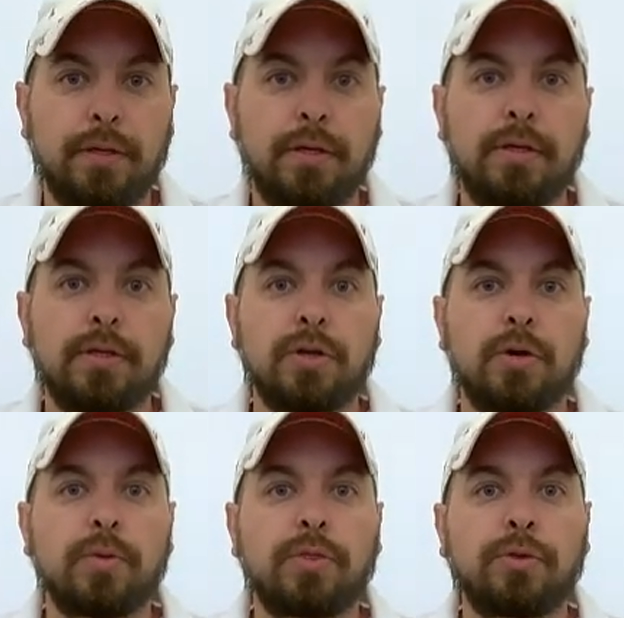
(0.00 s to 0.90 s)

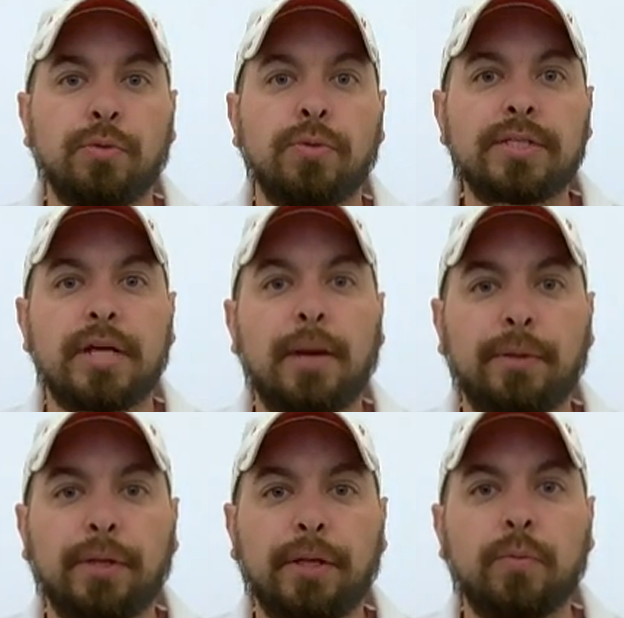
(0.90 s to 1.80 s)
So through this
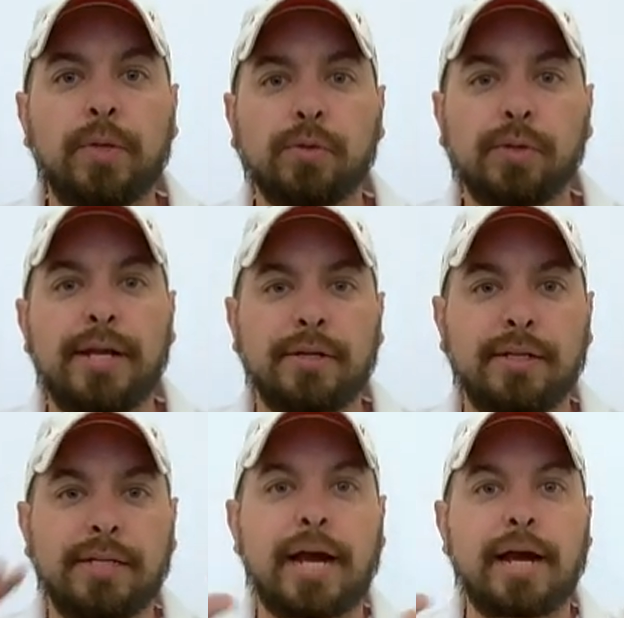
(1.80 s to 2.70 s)
coupling, we create an
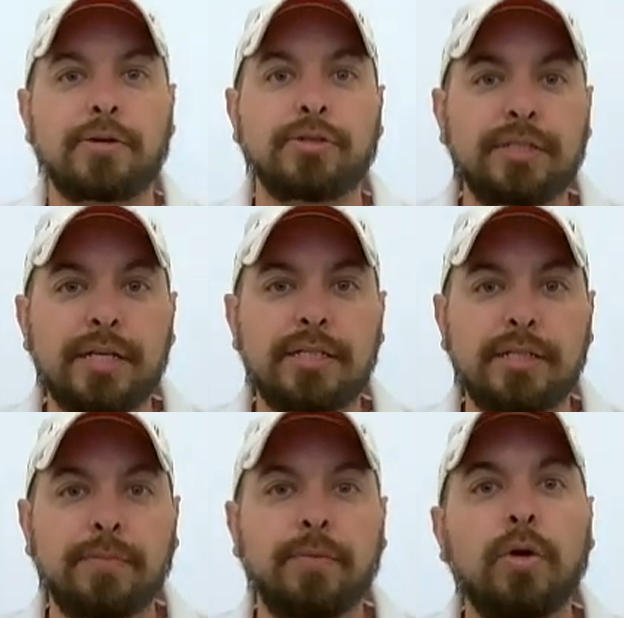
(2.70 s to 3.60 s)
entire
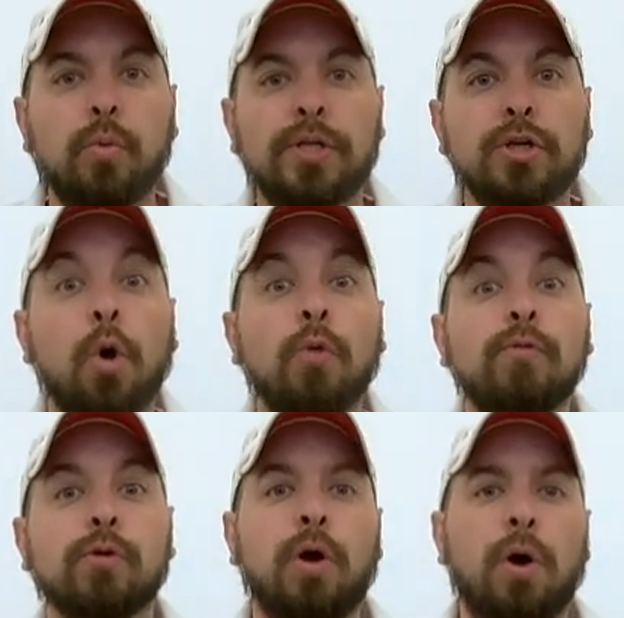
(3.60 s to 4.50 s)
system which
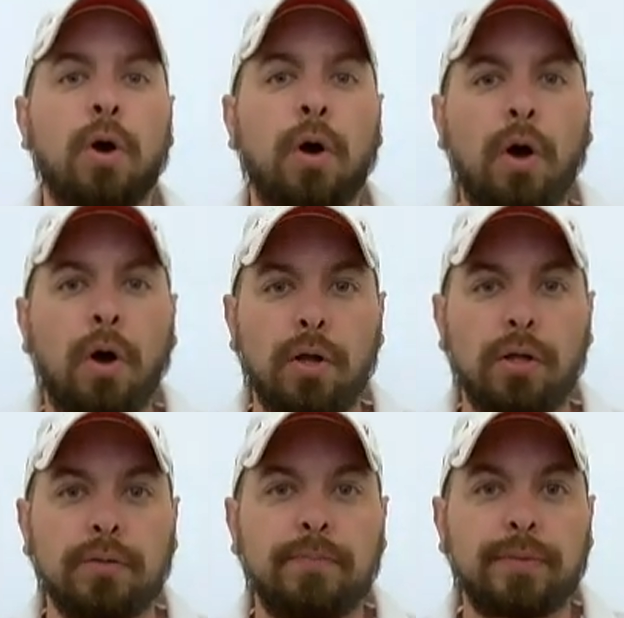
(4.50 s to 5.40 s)

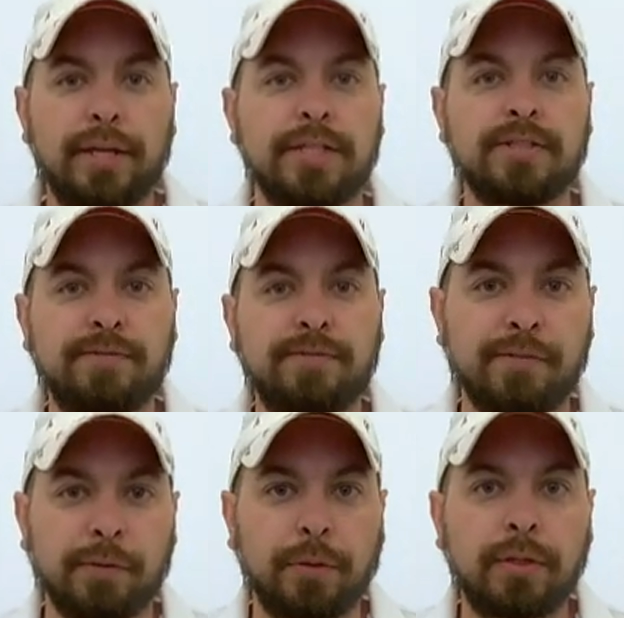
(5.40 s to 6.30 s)
overall is
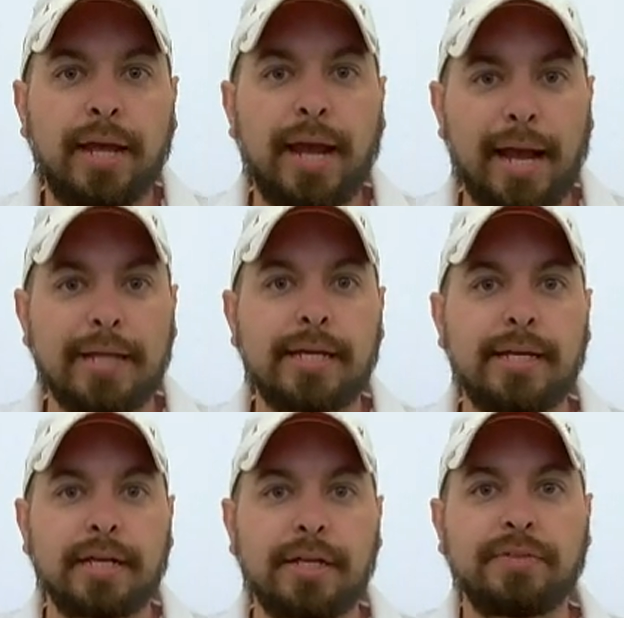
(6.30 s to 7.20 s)
favorable, has a
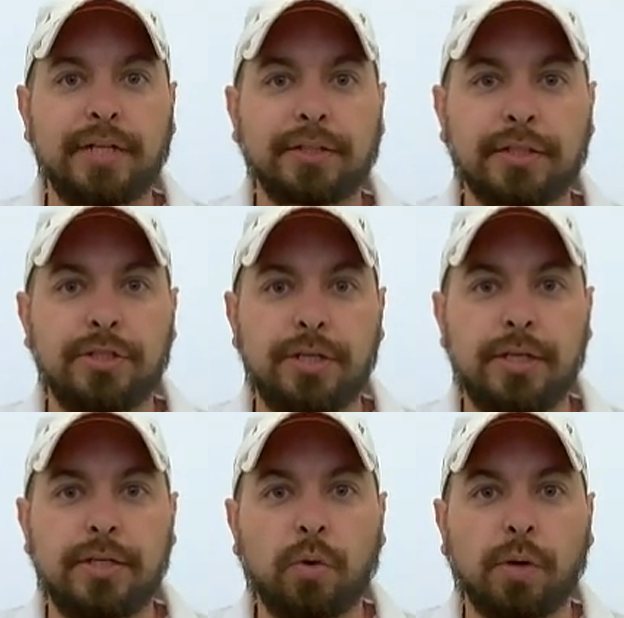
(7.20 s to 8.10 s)
negative delta
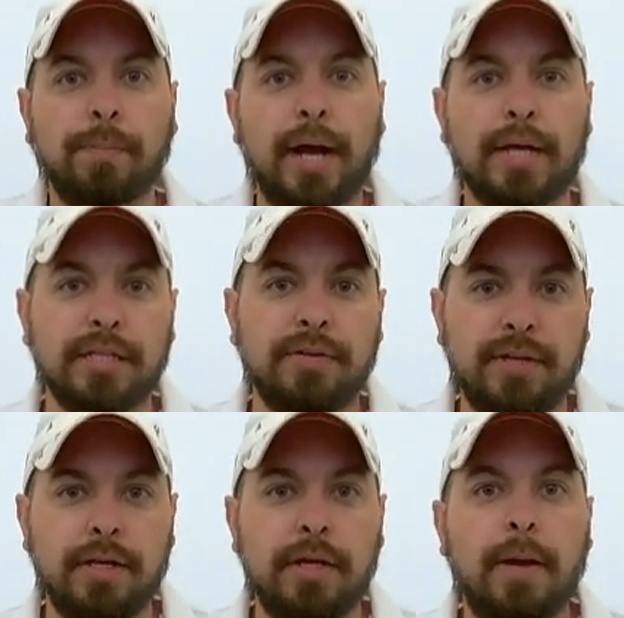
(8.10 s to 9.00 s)
G or a positive
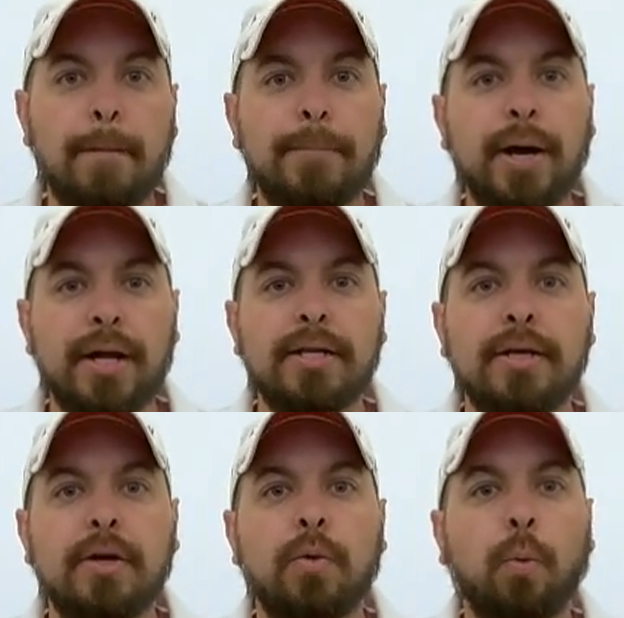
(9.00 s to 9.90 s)
E, but
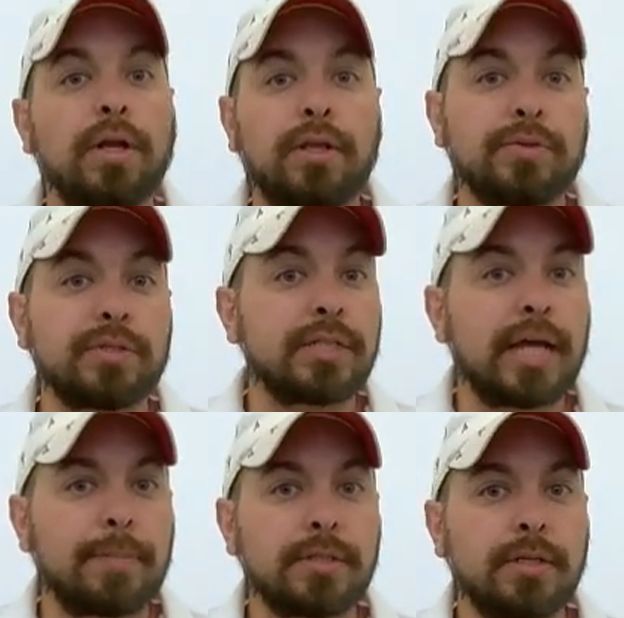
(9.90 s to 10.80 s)
one of those
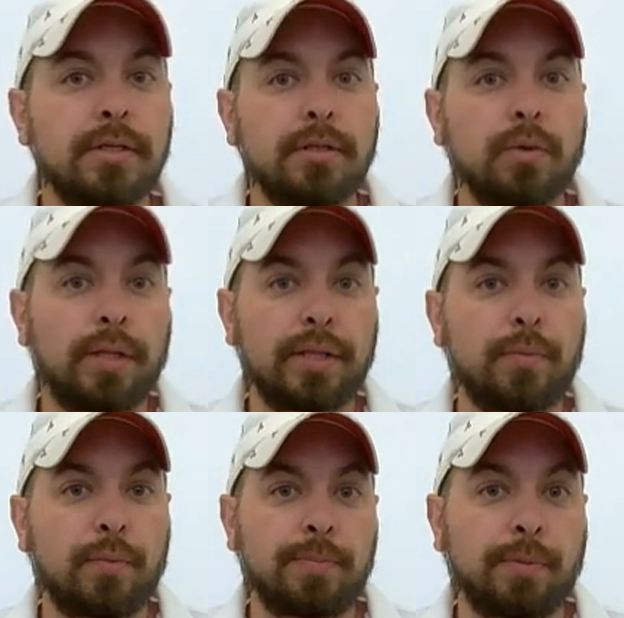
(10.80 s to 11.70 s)
steps, the one that
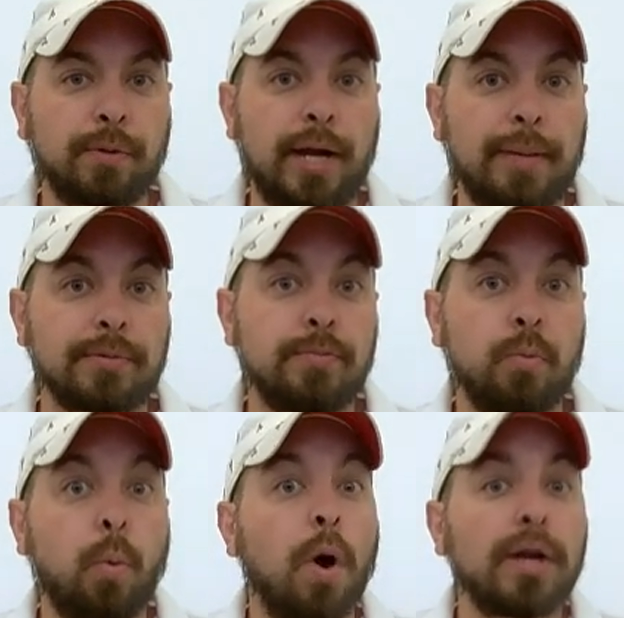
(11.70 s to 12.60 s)
we perhaps
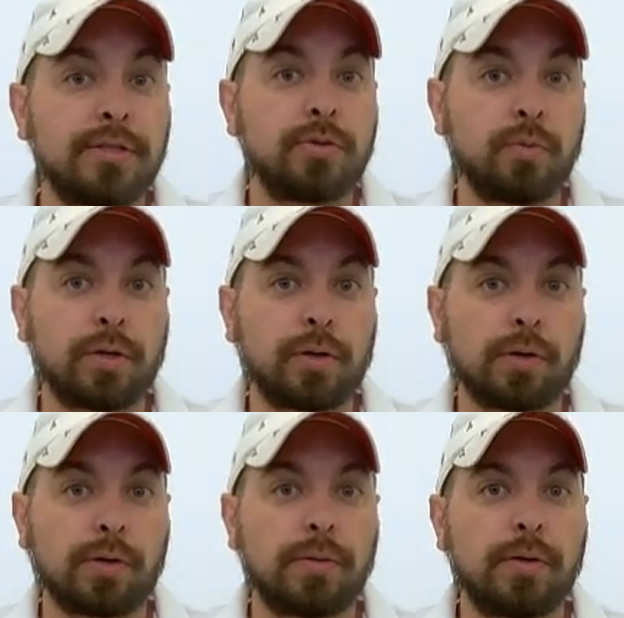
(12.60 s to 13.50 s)
wanted to
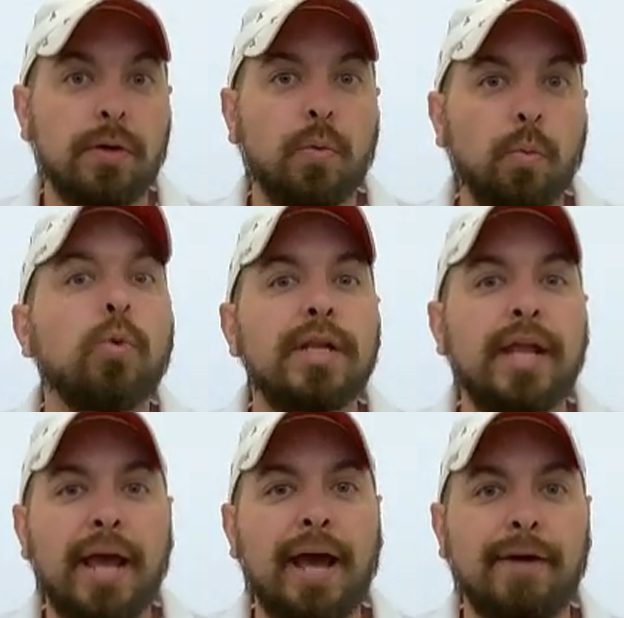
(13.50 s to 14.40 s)
occur, wouldn't
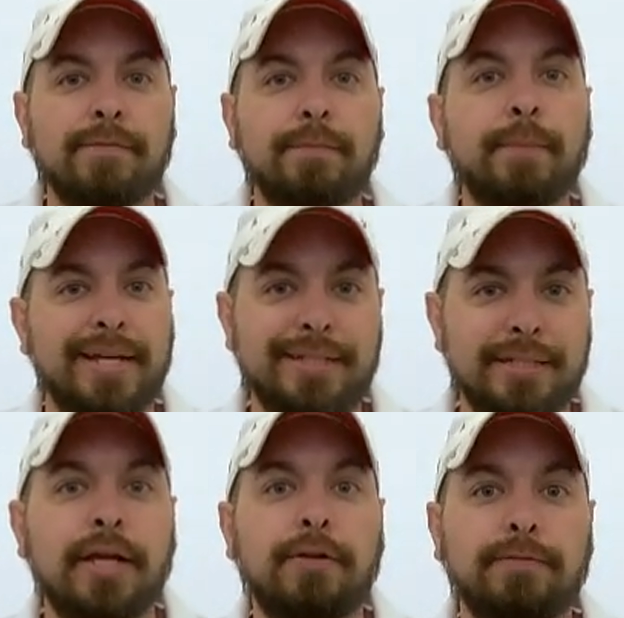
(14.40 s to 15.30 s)
have by itself.